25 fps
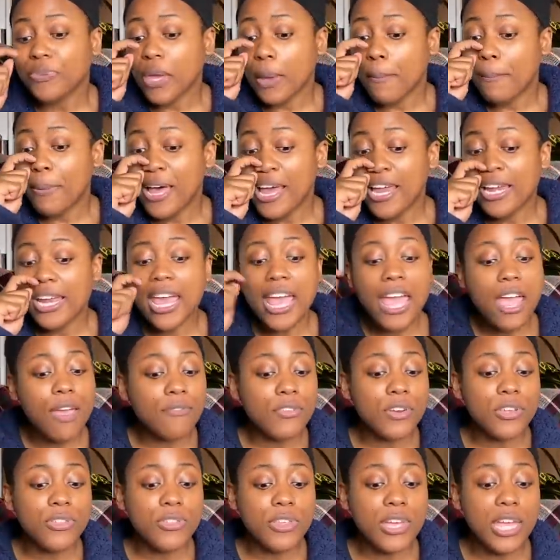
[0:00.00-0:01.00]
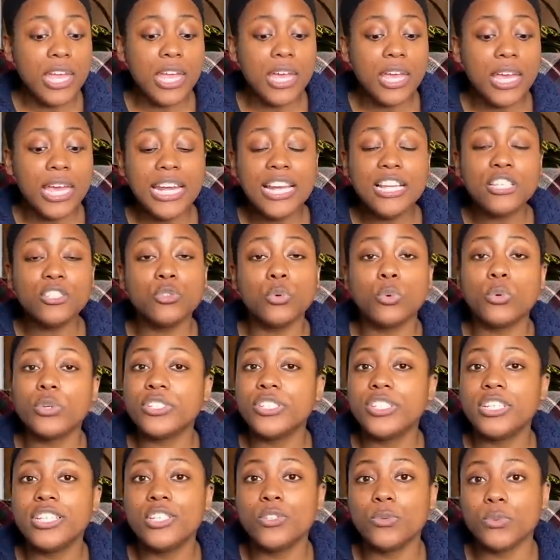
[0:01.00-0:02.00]
But everything, any
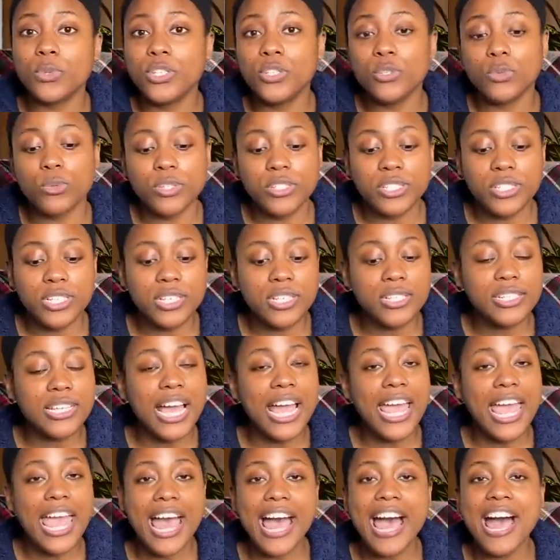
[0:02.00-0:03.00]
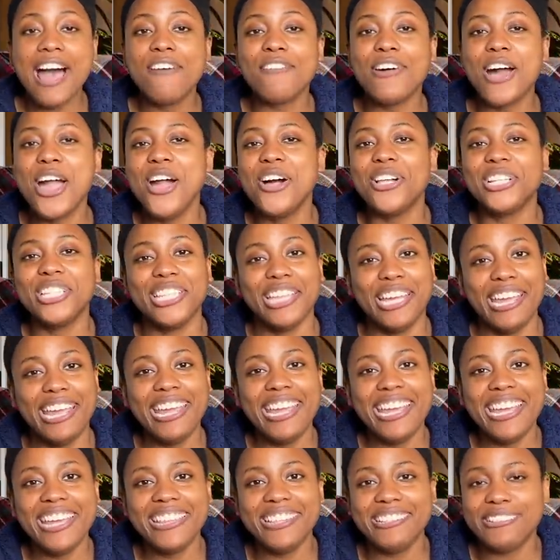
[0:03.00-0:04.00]
sources, resources, I have a
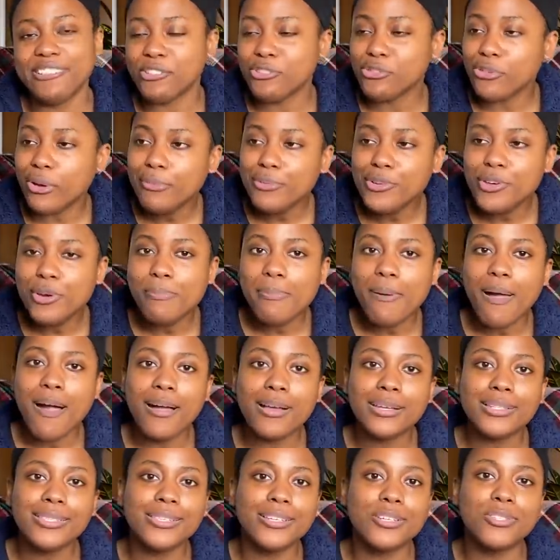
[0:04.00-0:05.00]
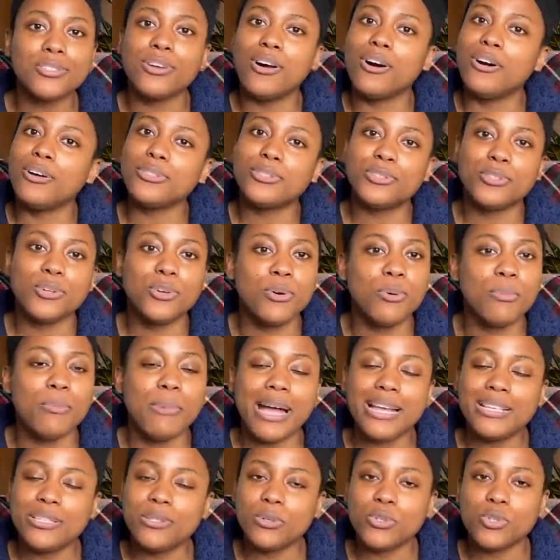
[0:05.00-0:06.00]
link in the description box. There's also
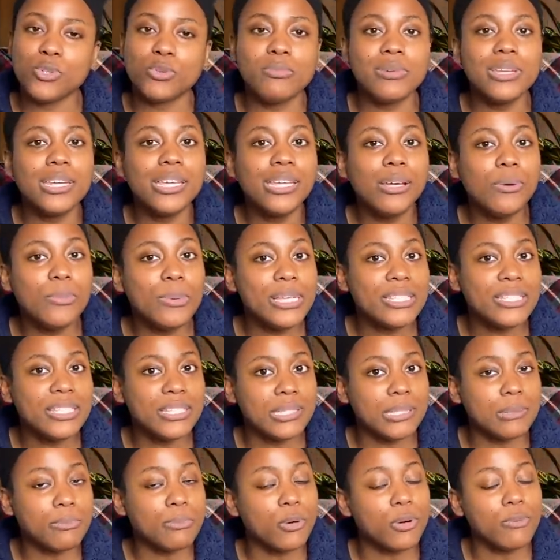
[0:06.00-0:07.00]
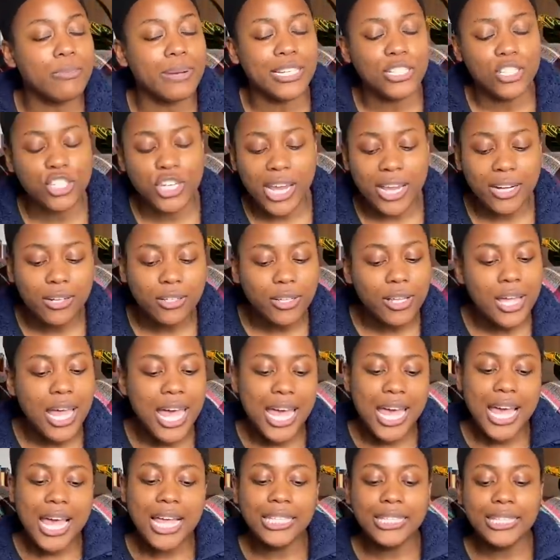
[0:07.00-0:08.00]
my social media, ways to support my channel,
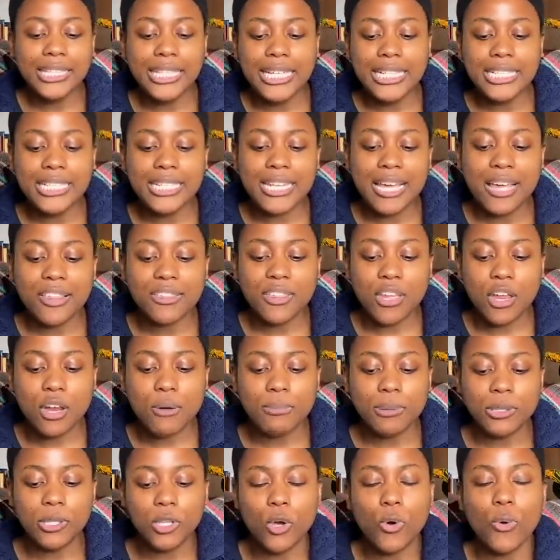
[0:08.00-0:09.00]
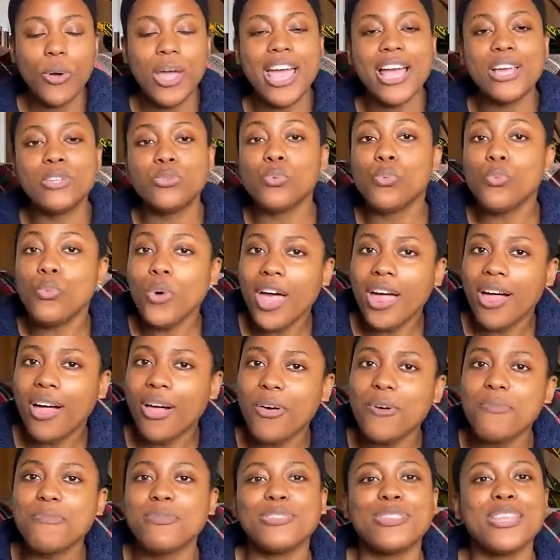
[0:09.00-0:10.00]
linked down there below as
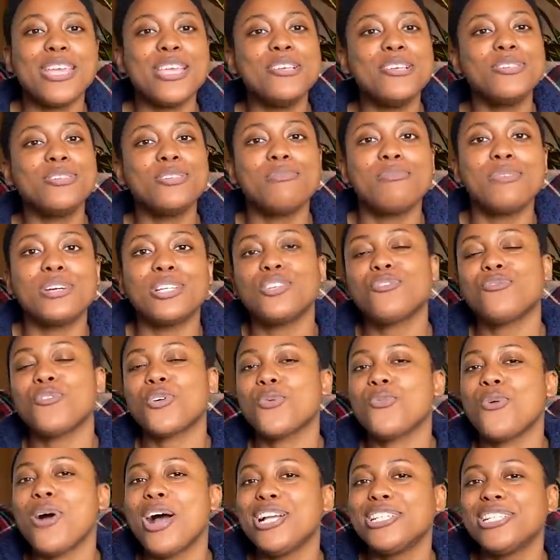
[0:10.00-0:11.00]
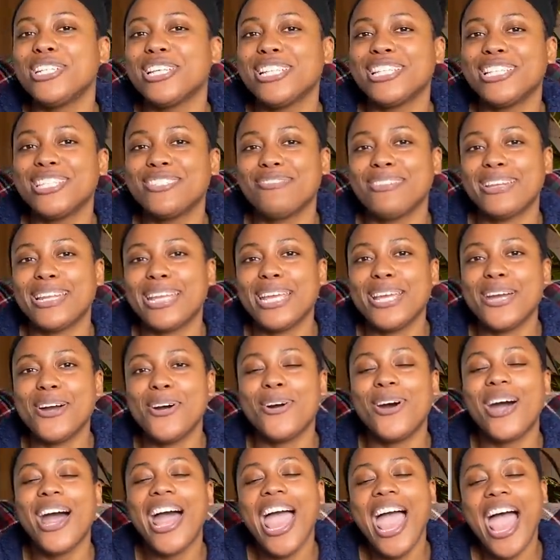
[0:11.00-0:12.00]
well. But thank you so much for watching this
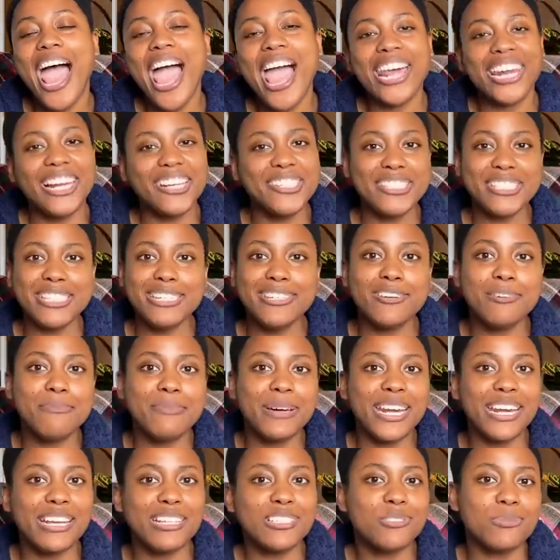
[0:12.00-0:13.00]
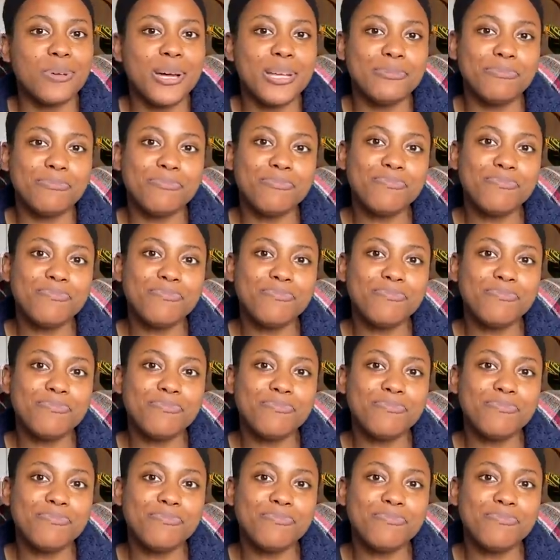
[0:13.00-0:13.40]
video and I'll see you in my next one.